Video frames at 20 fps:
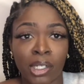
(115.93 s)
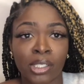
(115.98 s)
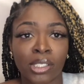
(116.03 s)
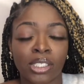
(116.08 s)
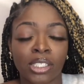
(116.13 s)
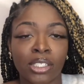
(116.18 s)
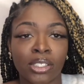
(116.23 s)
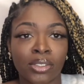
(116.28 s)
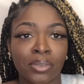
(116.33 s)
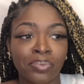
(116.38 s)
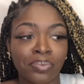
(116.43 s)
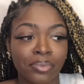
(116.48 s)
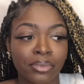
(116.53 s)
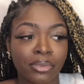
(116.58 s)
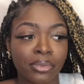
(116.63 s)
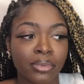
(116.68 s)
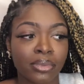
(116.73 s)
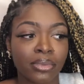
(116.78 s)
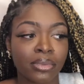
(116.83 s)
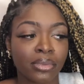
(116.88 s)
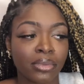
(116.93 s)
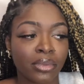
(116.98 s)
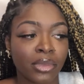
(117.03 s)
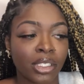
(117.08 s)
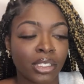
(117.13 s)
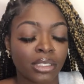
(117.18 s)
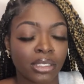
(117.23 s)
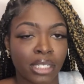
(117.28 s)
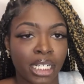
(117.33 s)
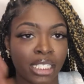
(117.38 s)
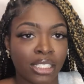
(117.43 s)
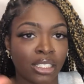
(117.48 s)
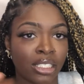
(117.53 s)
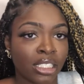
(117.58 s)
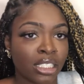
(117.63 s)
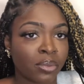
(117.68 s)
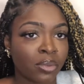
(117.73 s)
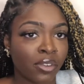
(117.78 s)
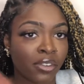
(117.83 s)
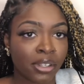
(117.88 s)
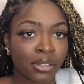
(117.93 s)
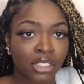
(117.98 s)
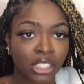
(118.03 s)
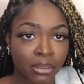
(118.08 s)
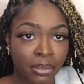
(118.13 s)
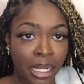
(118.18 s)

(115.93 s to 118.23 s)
So, you know, I just moved into